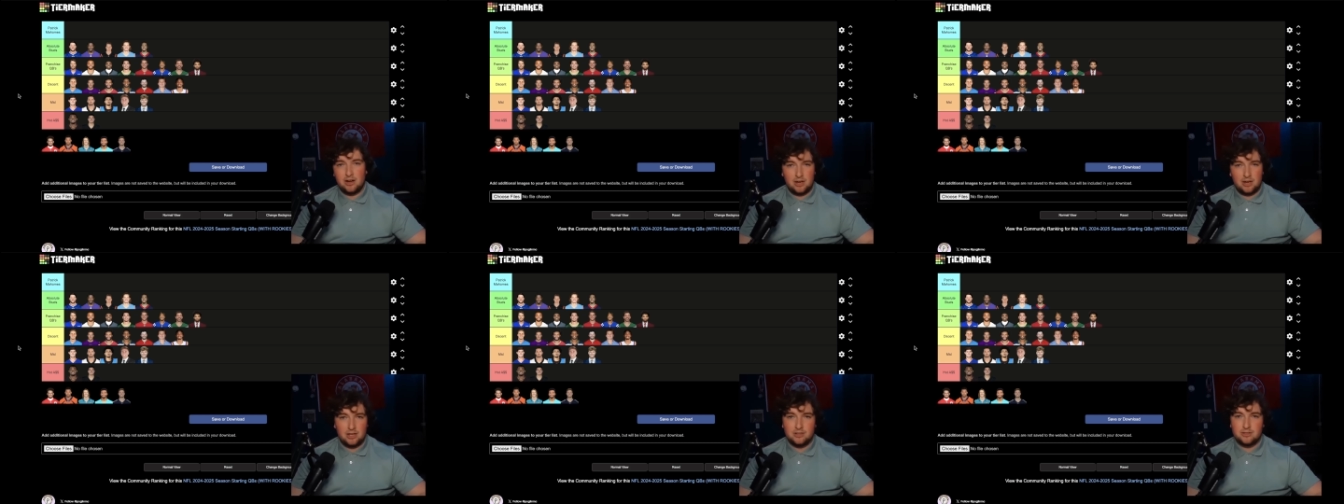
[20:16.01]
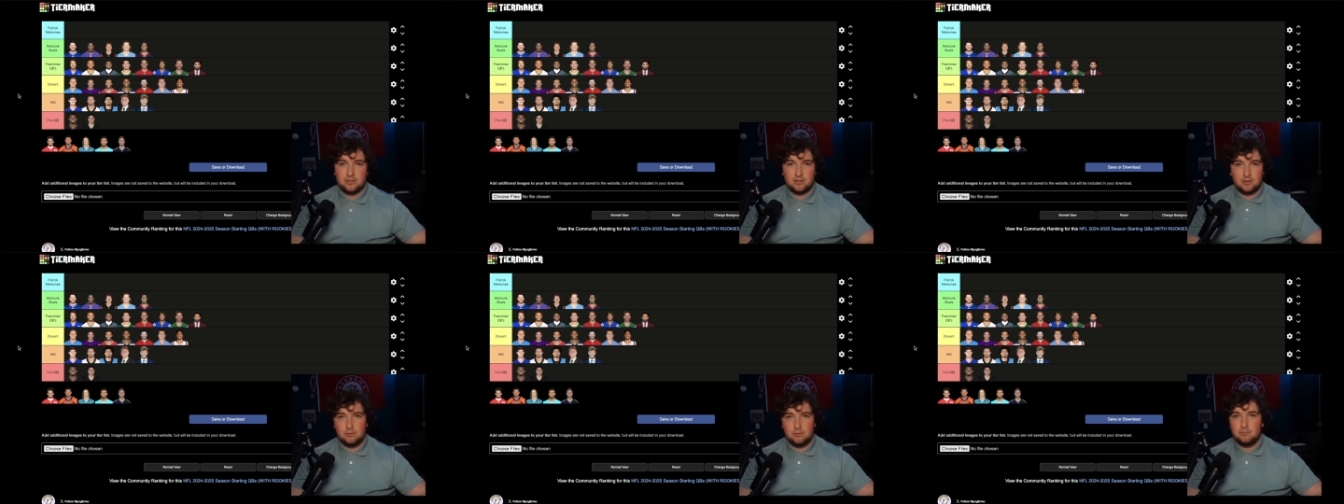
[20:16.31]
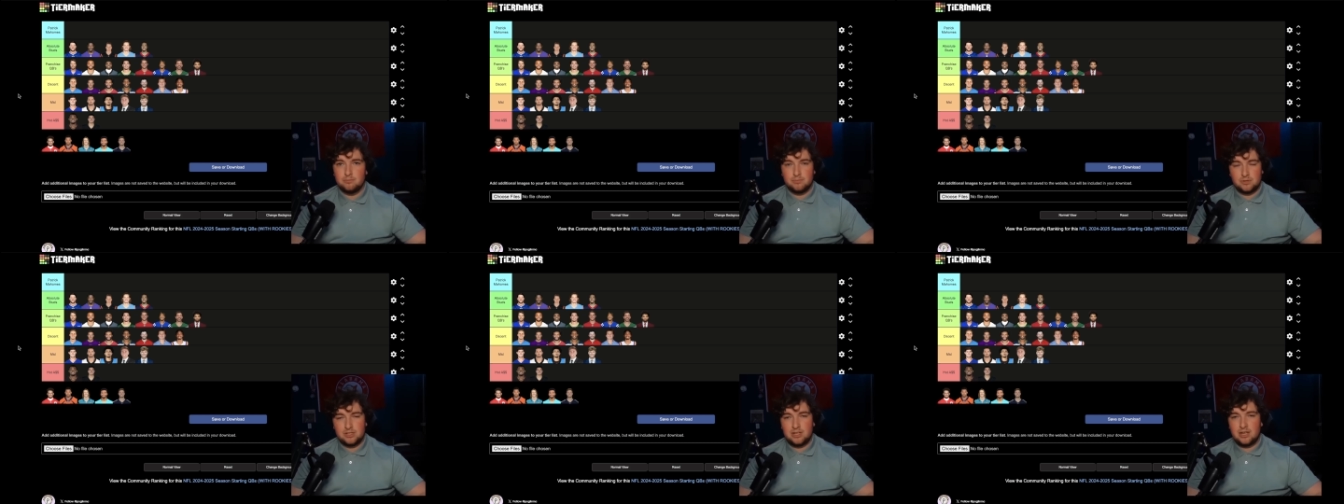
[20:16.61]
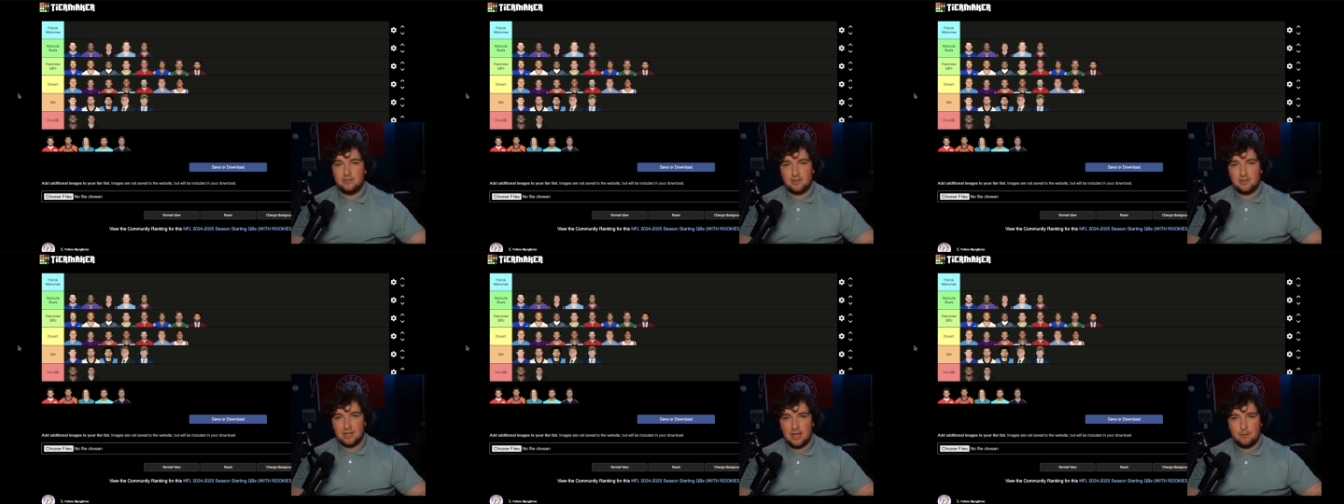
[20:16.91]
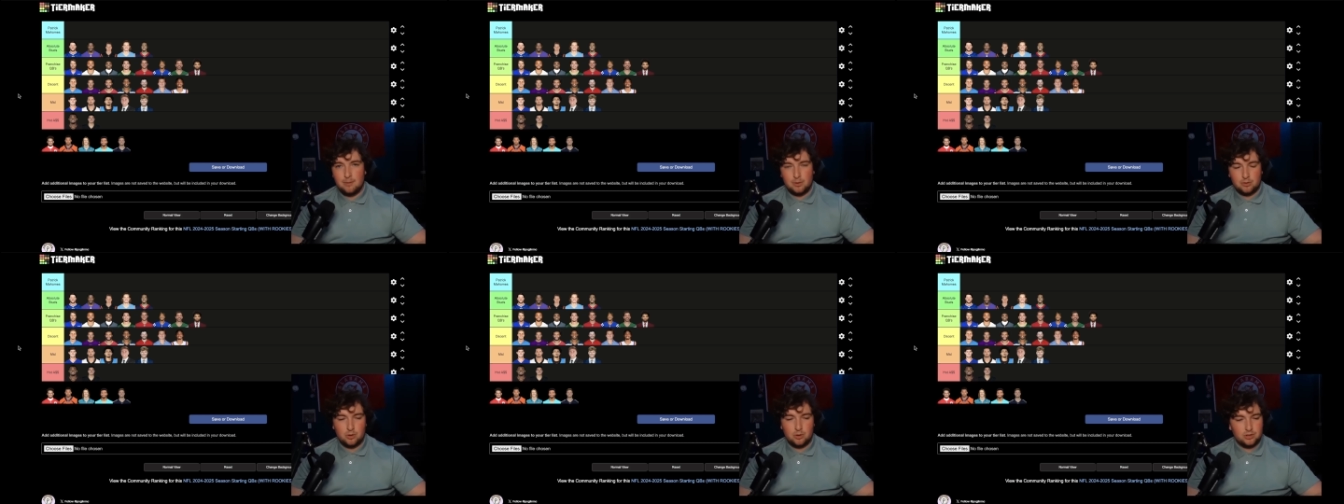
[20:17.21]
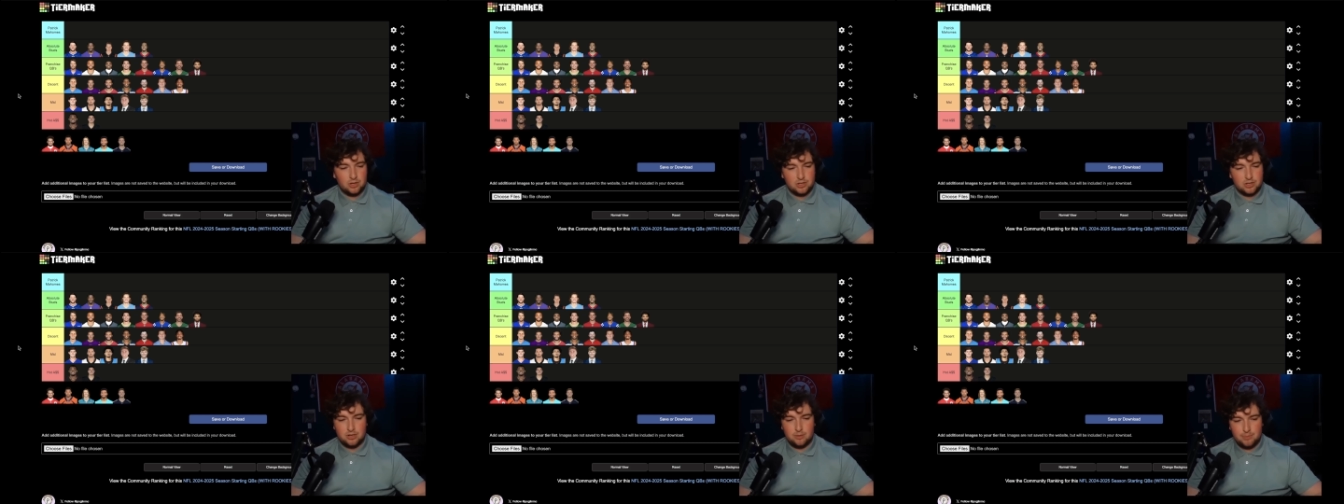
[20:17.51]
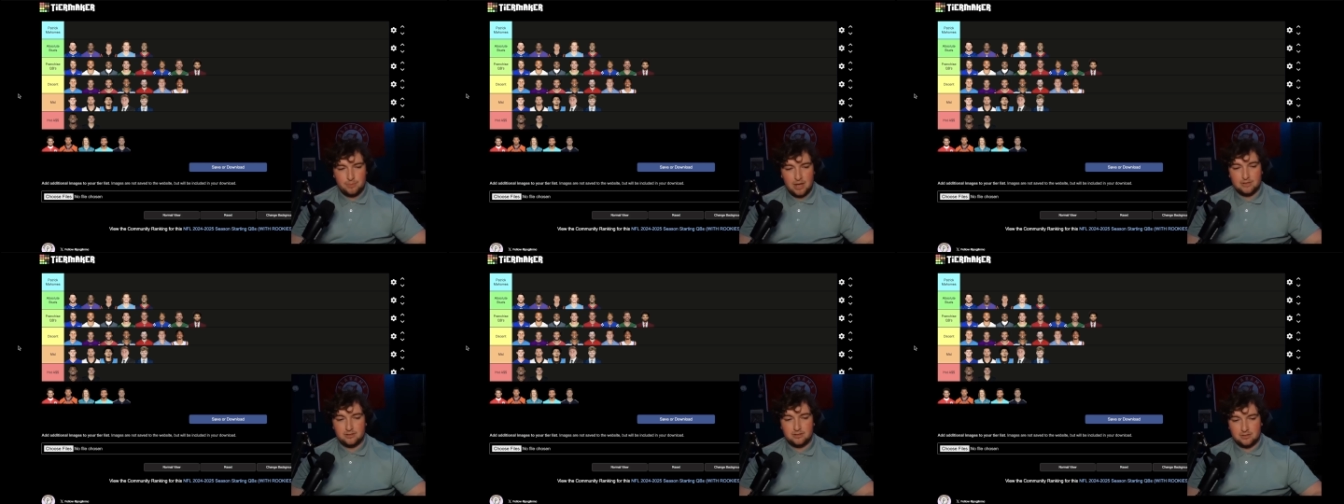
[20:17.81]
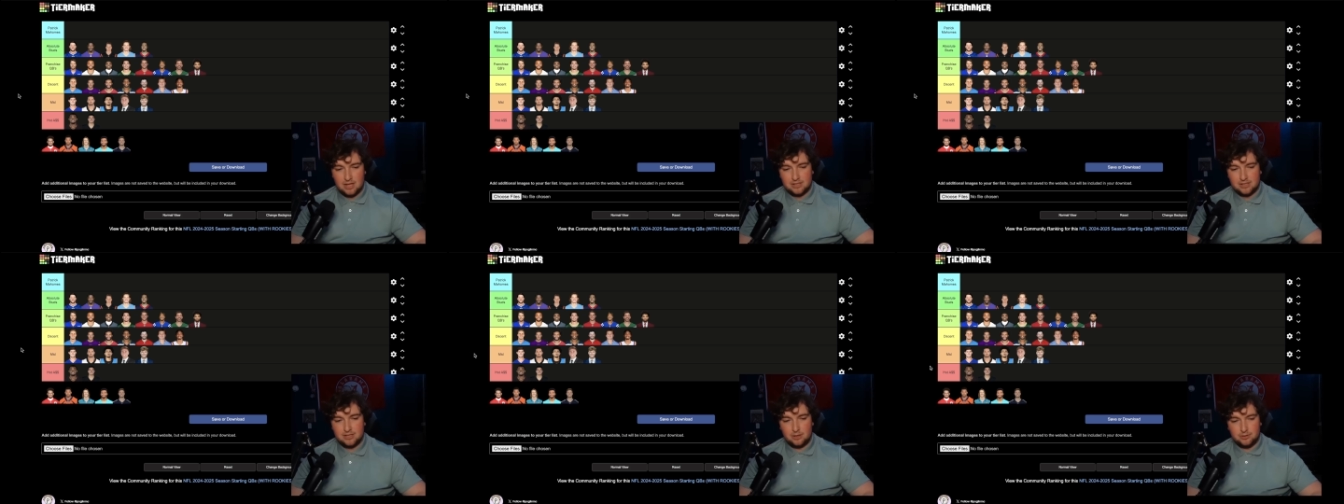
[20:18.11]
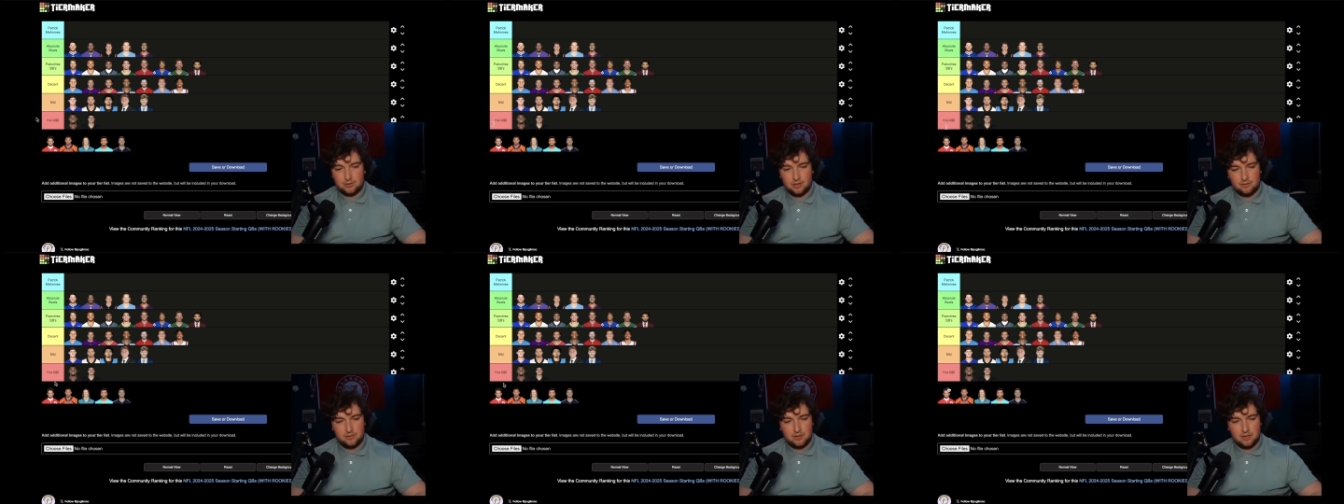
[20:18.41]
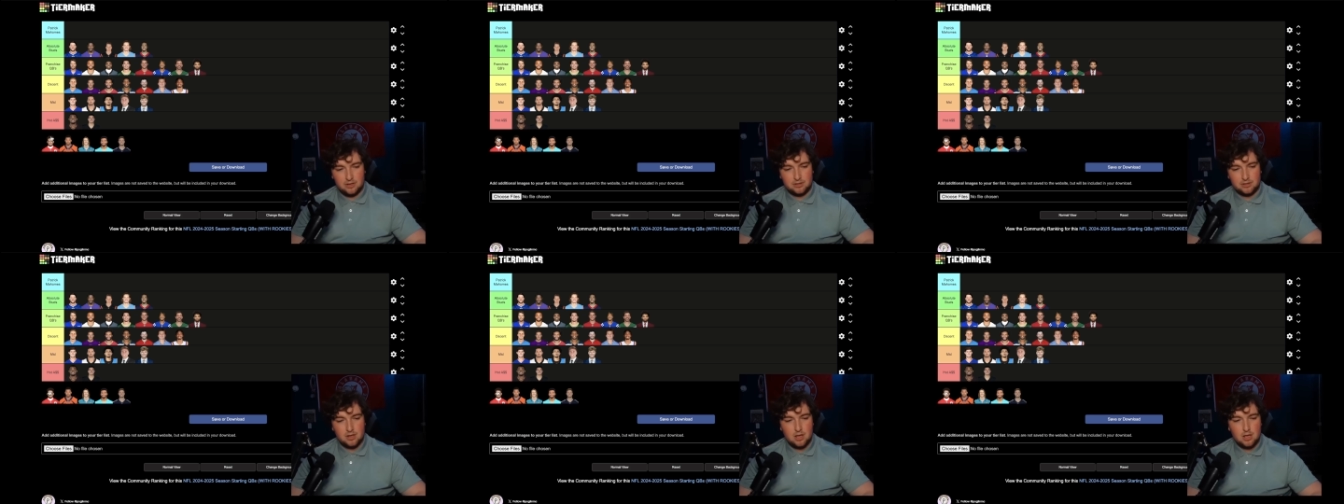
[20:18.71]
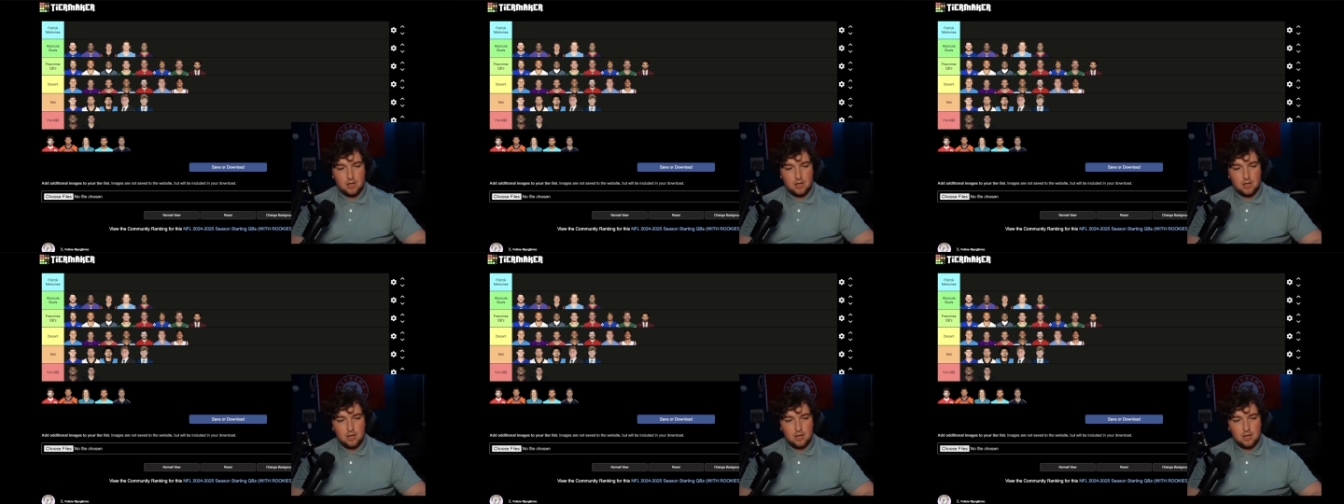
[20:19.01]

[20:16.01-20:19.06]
and he'd still stay in the game and throw touchdown passes. That's how tough he is.